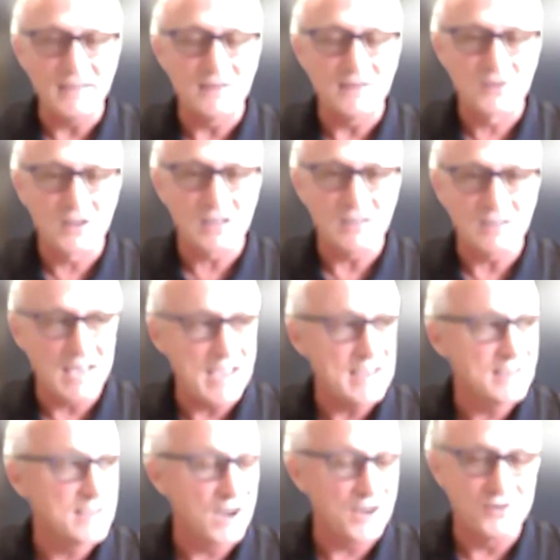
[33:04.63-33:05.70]
of clay
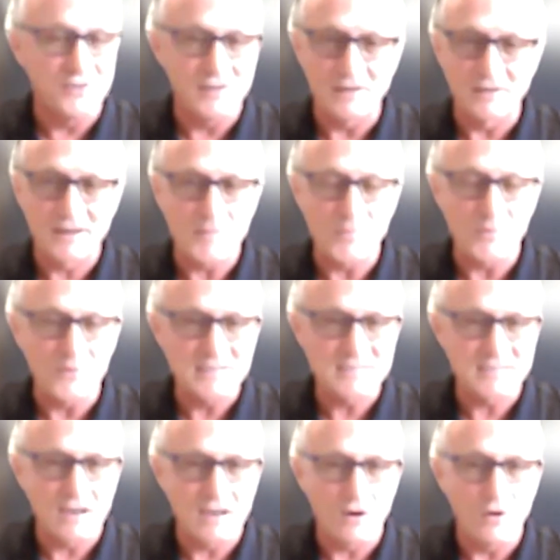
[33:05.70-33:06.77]
gutter here a couple weeks
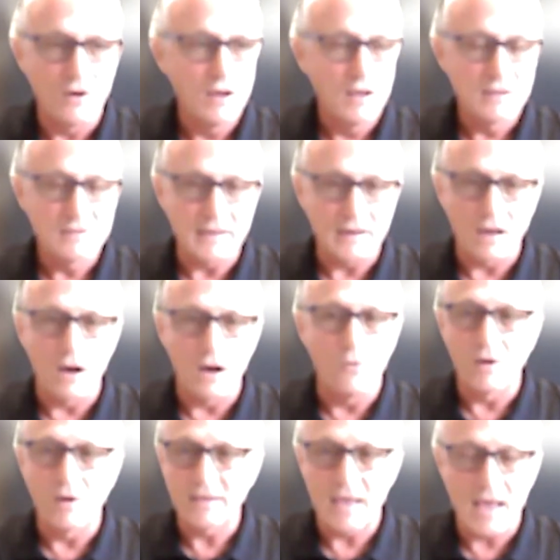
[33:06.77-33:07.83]
ago. Like, oh,
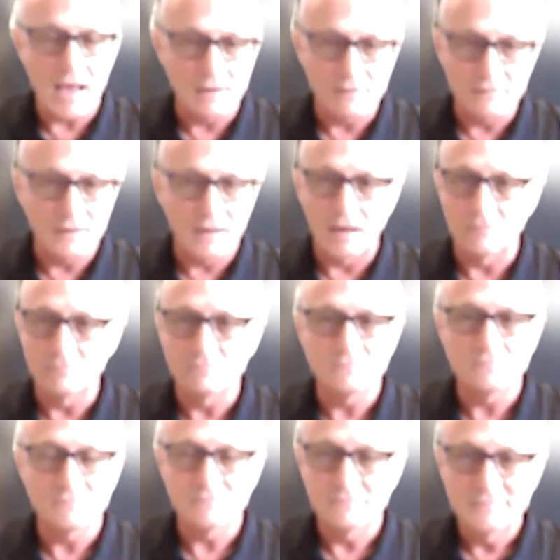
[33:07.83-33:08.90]
well, yeah. It
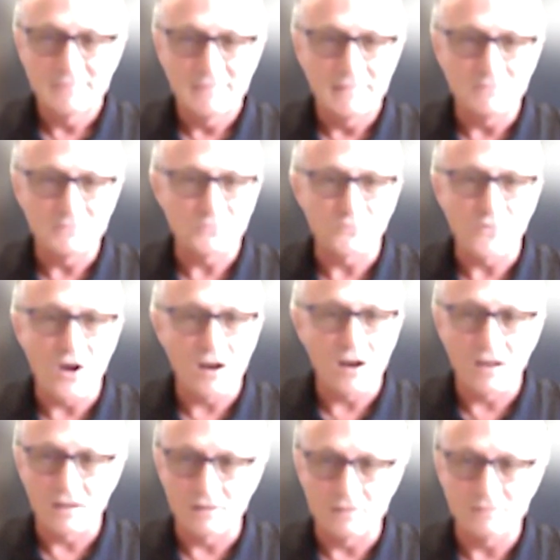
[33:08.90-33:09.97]
was wrong
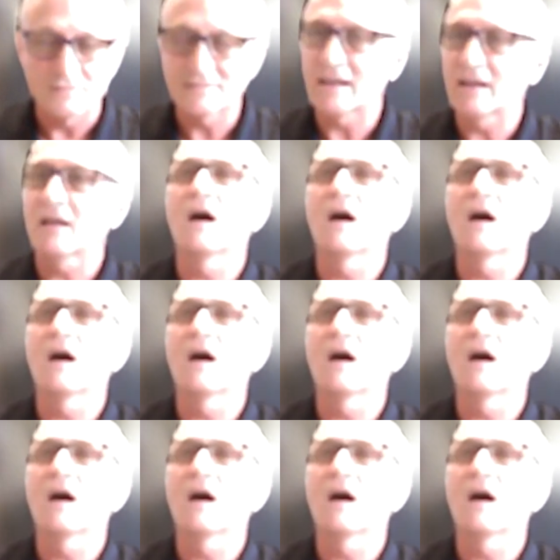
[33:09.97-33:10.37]
color. It's like,